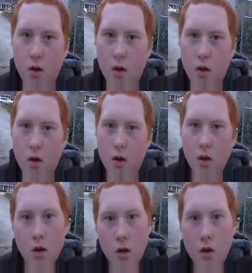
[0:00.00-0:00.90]

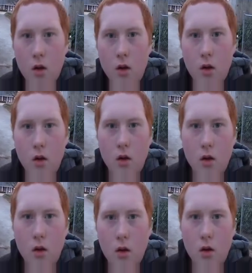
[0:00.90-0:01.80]

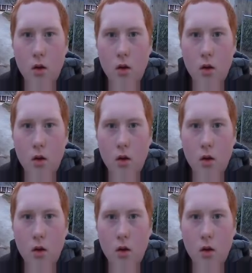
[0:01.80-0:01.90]
Nothing is said.